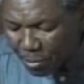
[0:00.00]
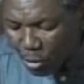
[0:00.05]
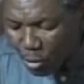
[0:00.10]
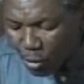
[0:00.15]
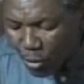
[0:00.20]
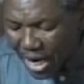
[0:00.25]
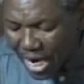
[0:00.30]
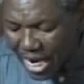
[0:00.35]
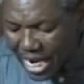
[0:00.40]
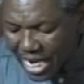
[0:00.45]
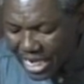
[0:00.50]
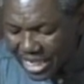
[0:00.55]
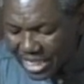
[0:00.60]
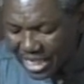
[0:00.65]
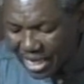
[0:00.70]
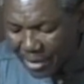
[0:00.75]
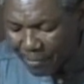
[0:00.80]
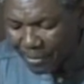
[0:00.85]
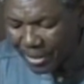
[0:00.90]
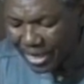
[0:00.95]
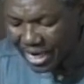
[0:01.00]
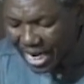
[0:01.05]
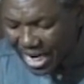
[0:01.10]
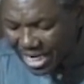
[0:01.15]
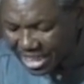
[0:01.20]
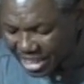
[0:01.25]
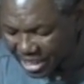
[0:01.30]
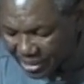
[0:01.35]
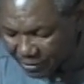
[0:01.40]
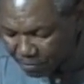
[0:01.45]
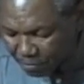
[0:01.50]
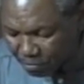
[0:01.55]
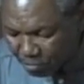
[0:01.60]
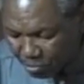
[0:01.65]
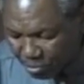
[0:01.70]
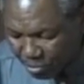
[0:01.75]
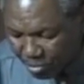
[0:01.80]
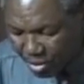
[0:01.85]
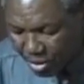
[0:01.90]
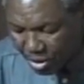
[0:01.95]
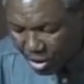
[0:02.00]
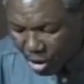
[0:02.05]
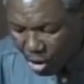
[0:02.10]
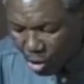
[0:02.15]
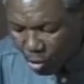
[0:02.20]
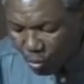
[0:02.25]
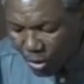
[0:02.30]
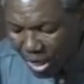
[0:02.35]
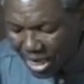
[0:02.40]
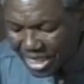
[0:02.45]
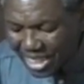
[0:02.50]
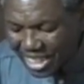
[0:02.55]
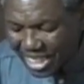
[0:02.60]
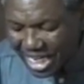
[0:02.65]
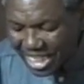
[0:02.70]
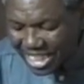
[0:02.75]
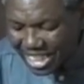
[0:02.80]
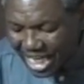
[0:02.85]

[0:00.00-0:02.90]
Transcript: when they beheld him, were greatly